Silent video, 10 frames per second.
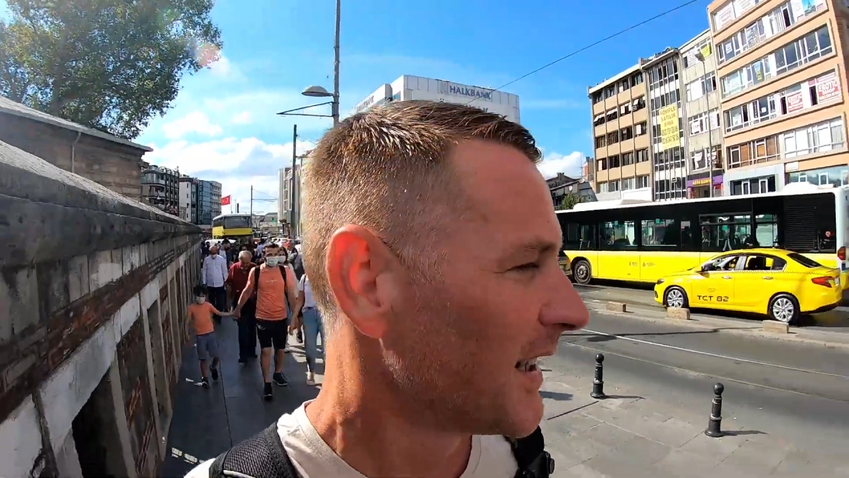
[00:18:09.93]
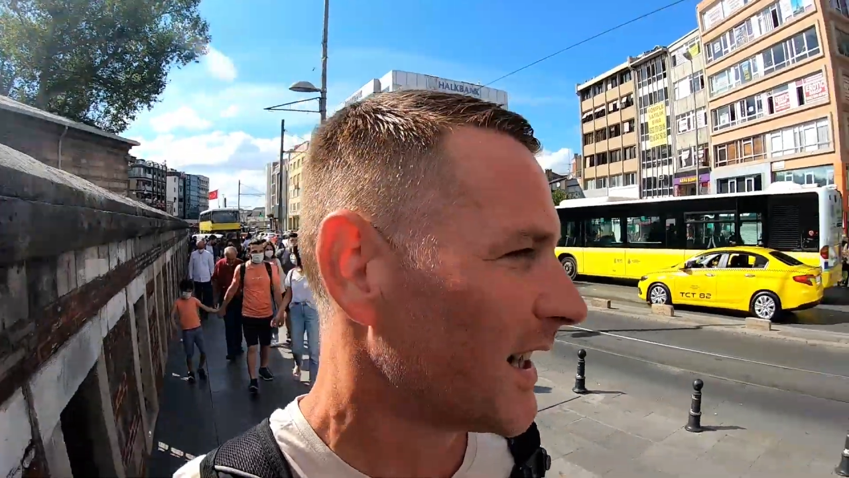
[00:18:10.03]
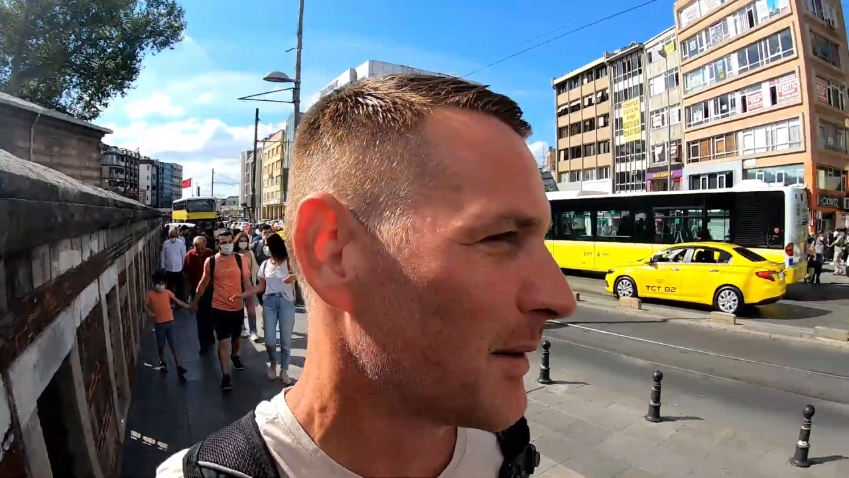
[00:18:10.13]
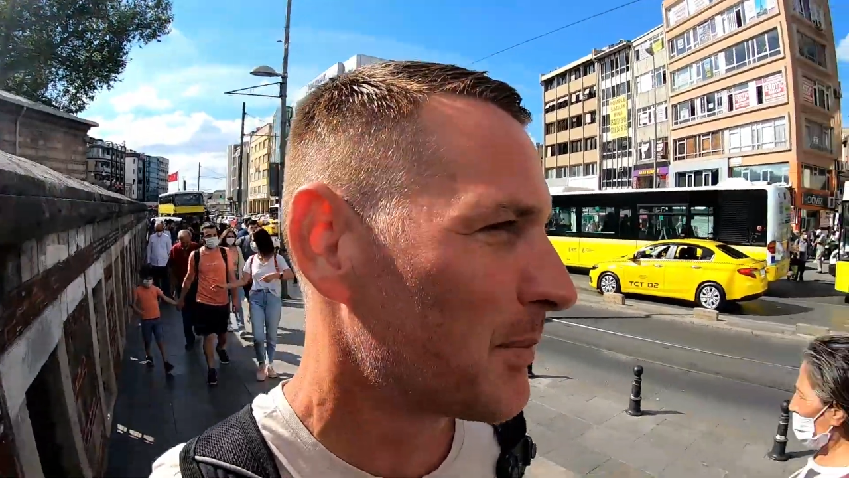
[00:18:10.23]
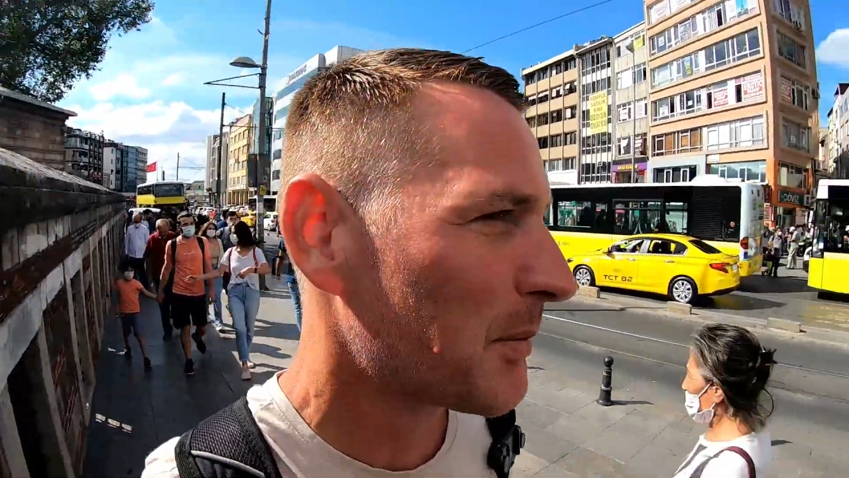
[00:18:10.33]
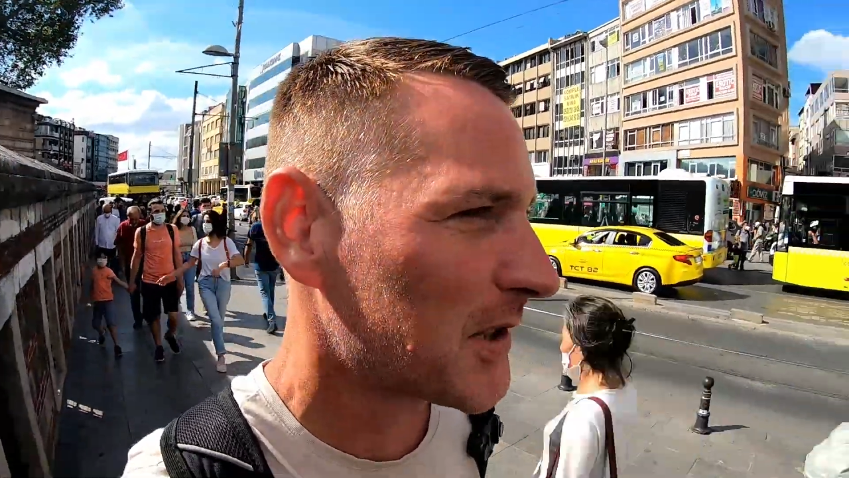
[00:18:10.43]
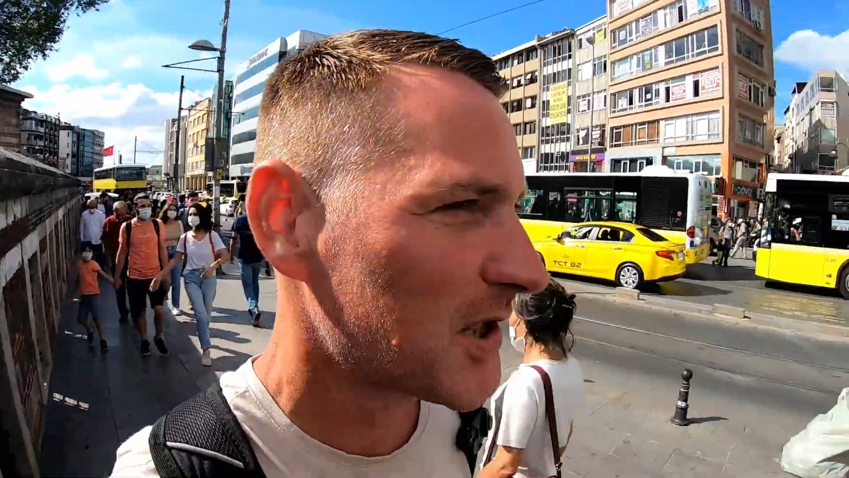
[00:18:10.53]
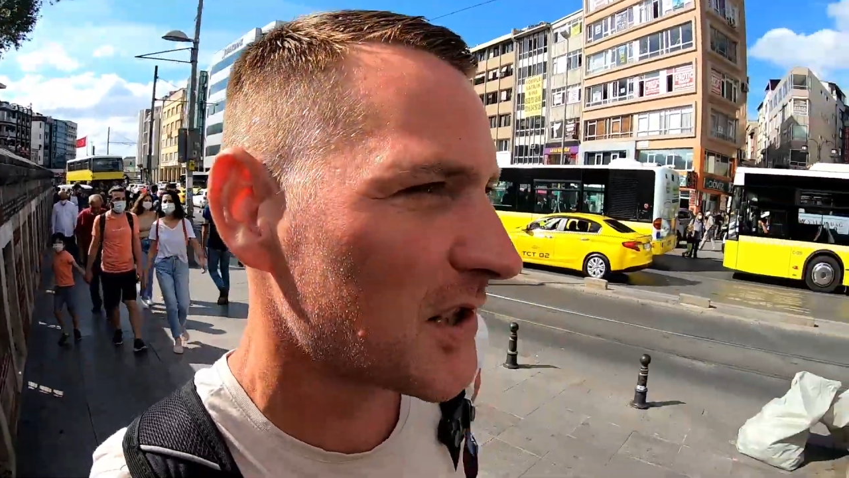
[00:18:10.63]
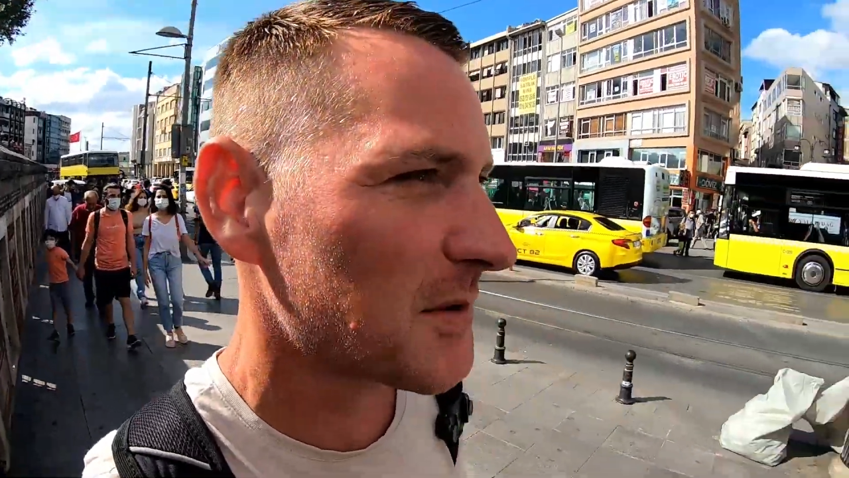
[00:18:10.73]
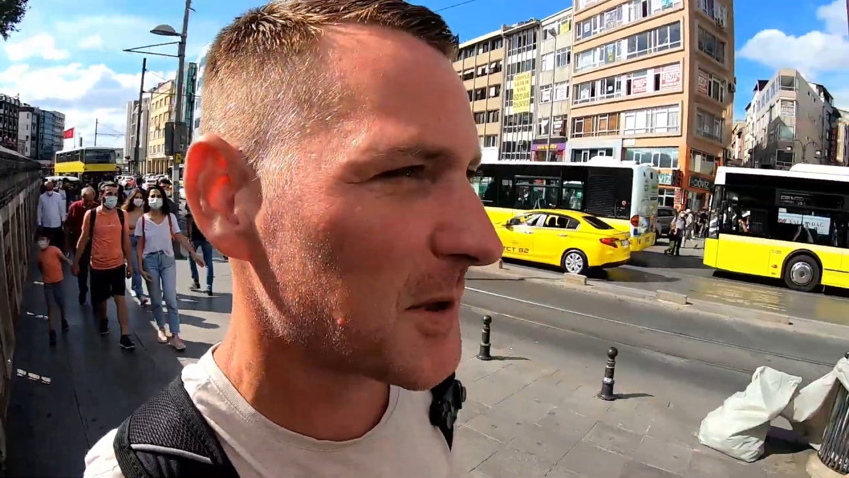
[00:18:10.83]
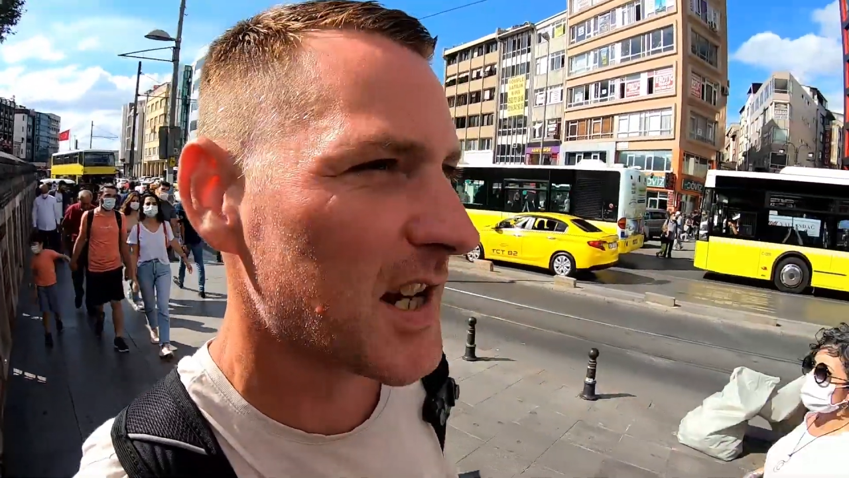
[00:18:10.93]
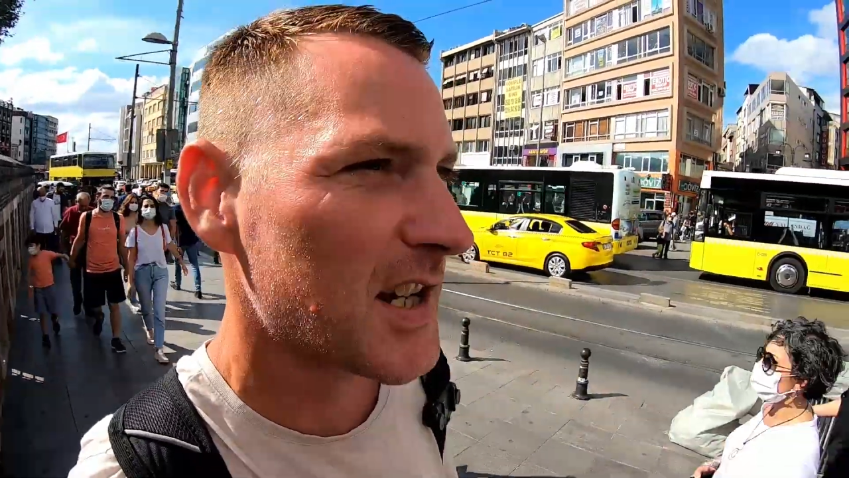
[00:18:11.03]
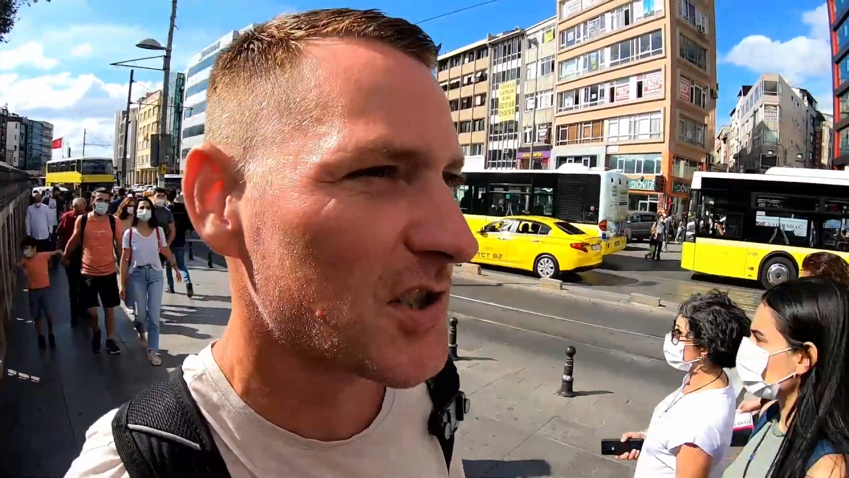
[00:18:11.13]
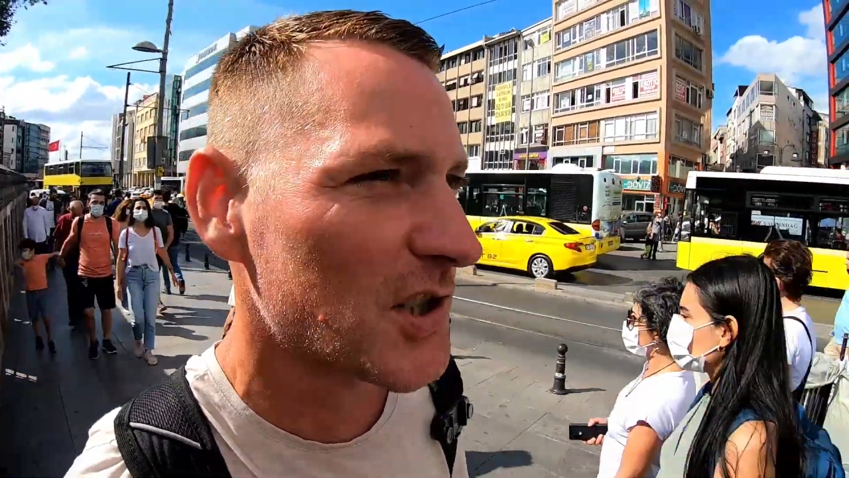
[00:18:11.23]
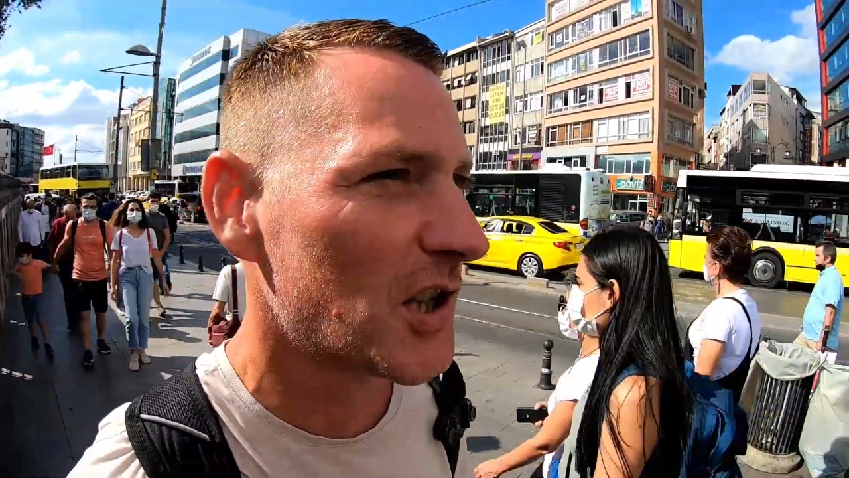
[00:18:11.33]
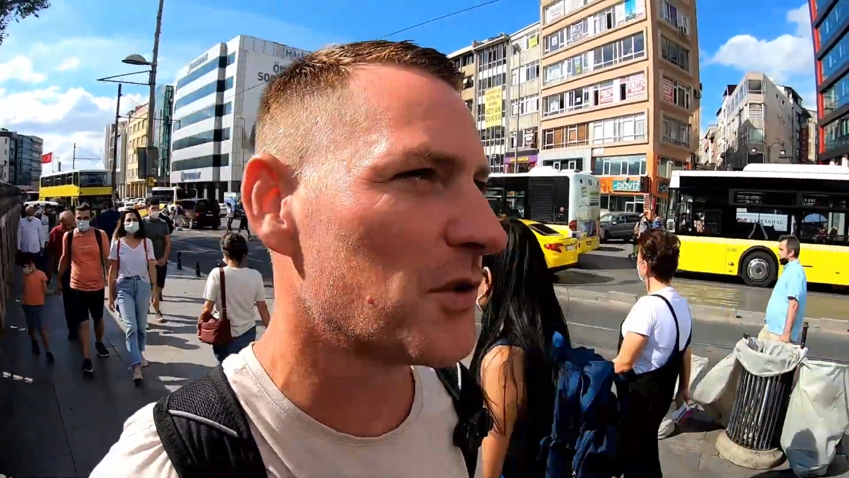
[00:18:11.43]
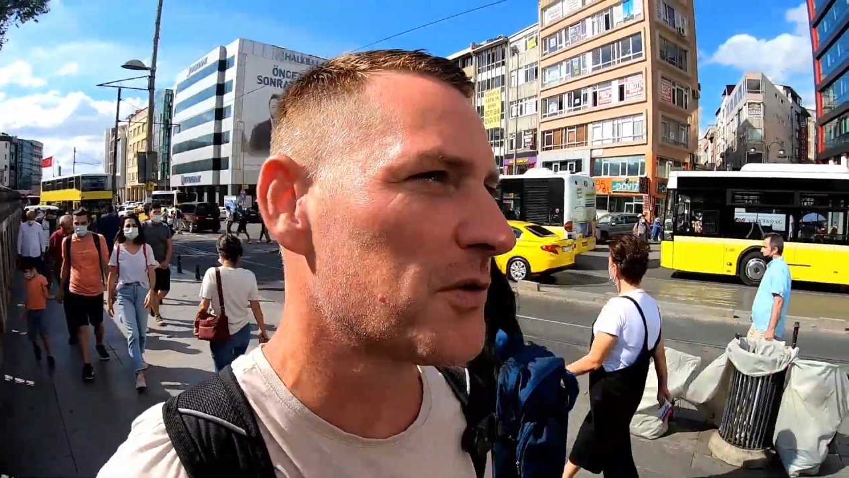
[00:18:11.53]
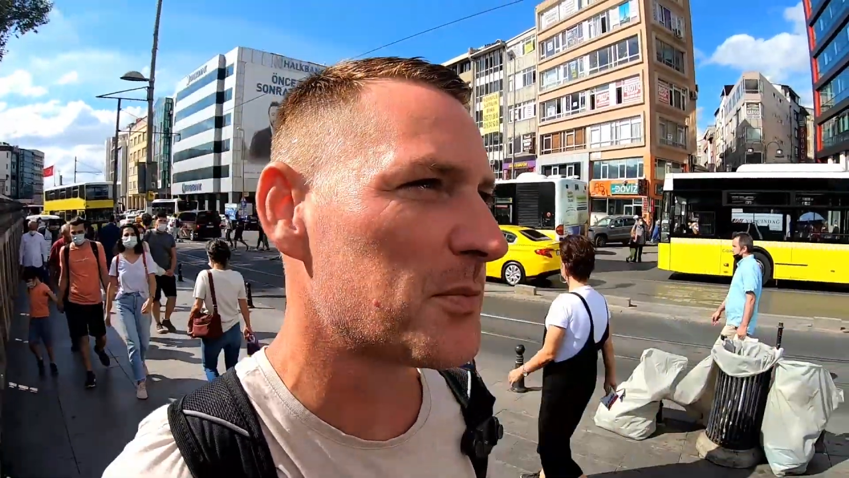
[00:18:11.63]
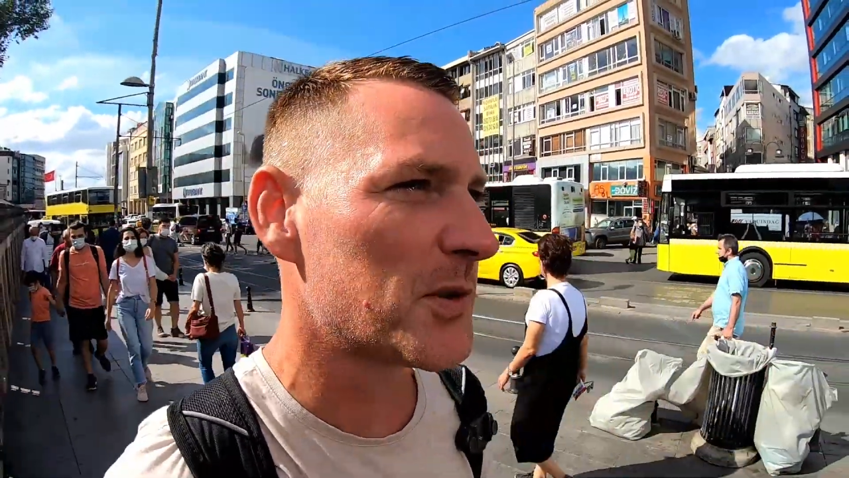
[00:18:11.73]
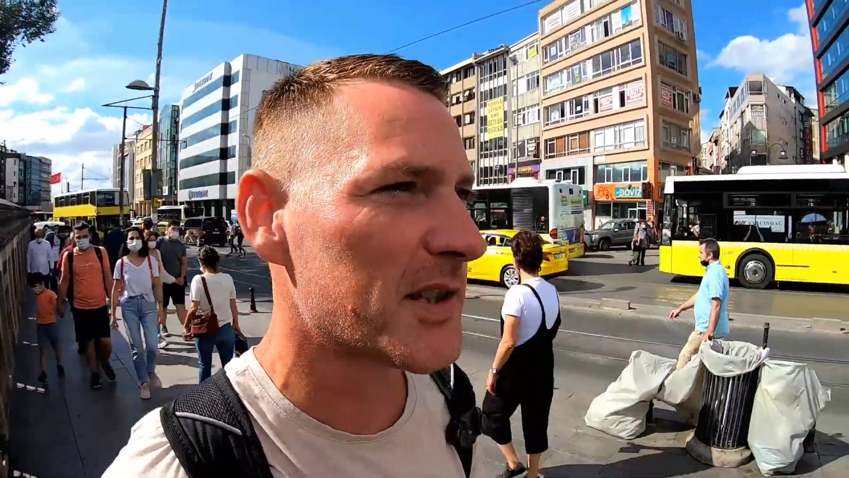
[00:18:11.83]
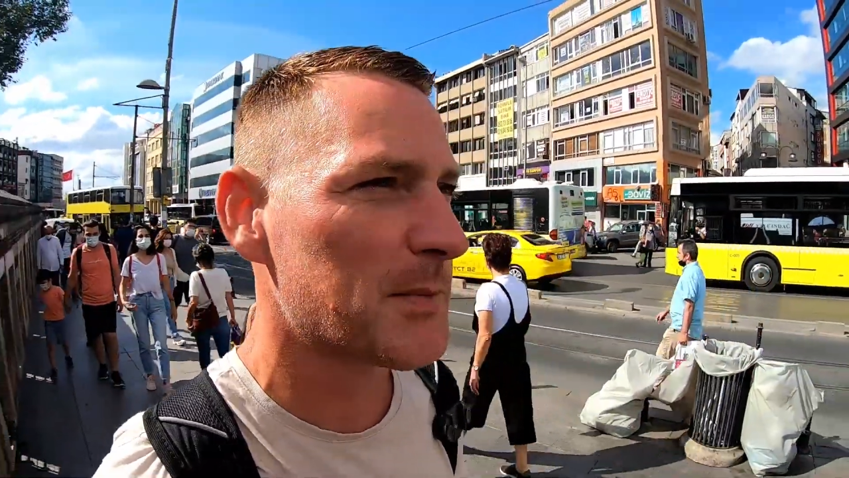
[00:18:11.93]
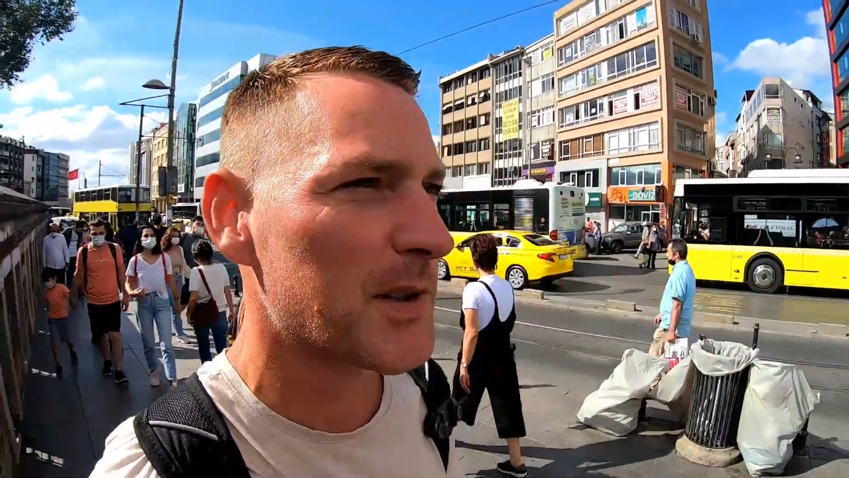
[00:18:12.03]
Public transportation all over the place,